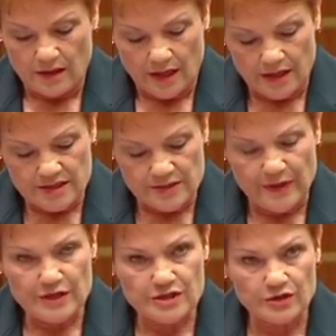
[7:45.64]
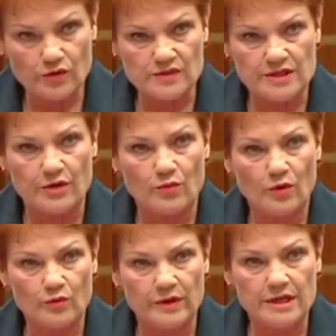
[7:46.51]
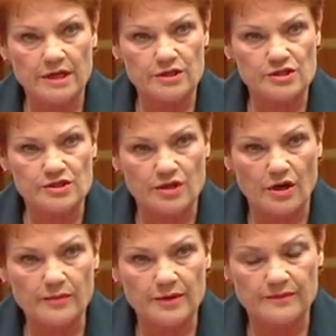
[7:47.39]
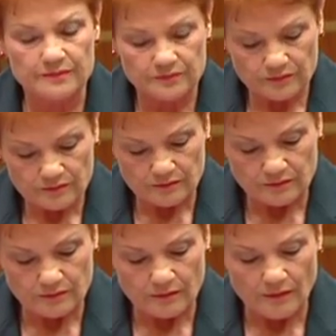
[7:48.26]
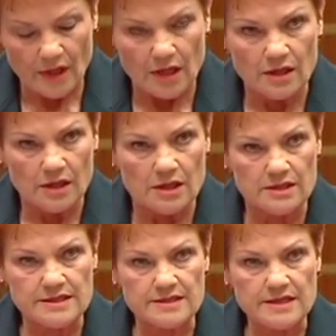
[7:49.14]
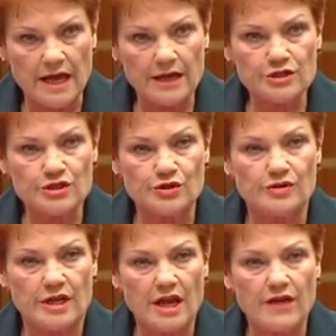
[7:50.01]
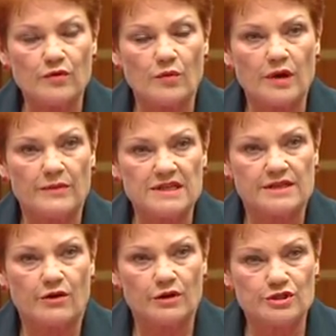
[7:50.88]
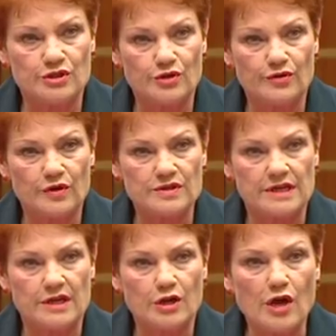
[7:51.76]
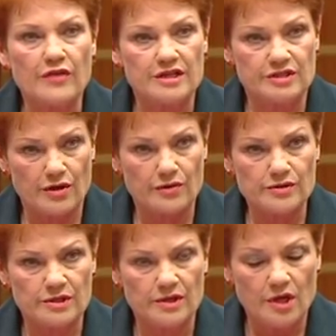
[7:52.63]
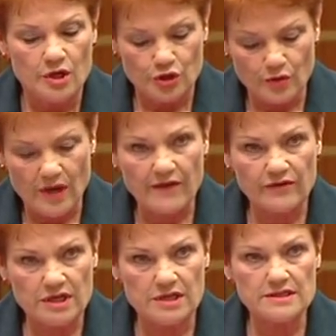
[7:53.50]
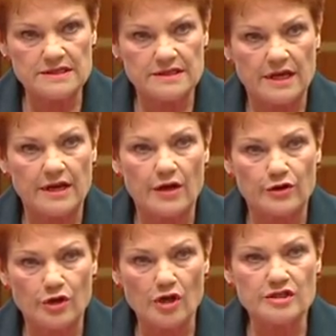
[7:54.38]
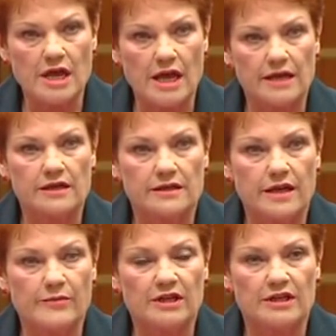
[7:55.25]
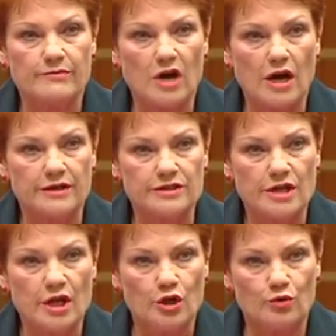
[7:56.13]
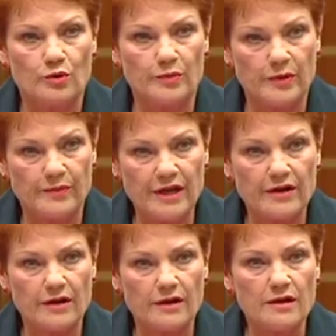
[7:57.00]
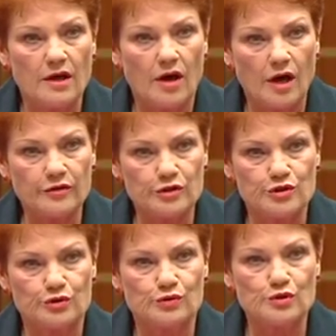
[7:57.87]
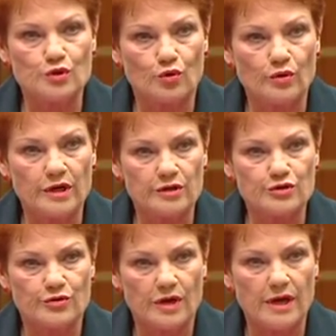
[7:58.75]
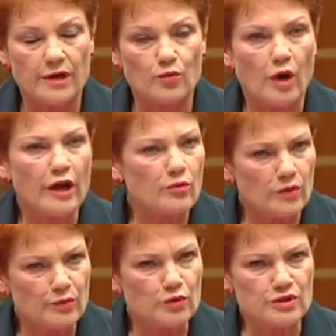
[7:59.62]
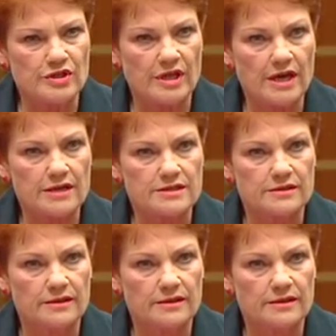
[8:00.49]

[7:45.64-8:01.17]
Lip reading: And especially also what we need to stop is this attitude that everyone must go on to university. No, they don't. You have kids that are not academically minded who would be better on the tools or in a trade. Why don't we push that?